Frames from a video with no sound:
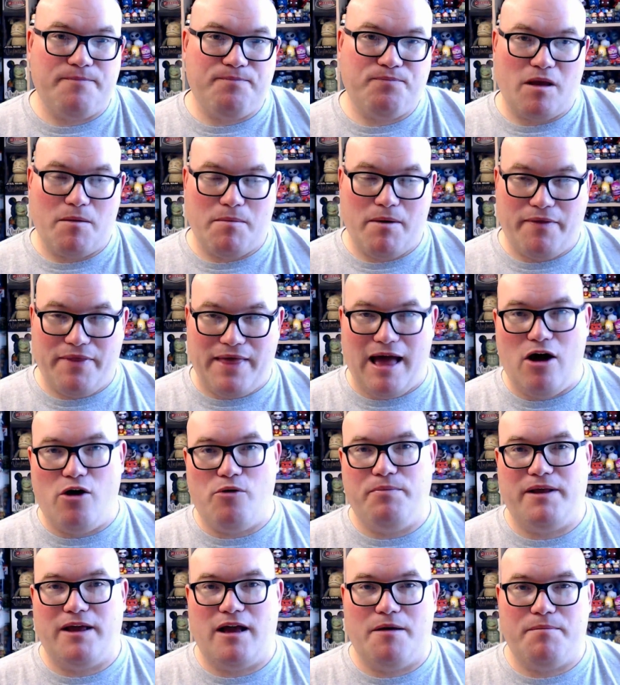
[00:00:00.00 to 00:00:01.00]
about that
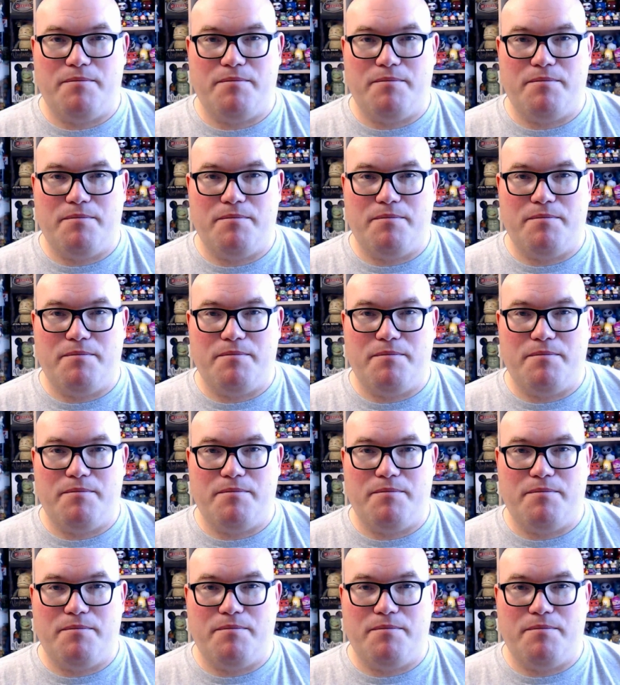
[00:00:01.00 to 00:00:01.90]
opening up in 2019.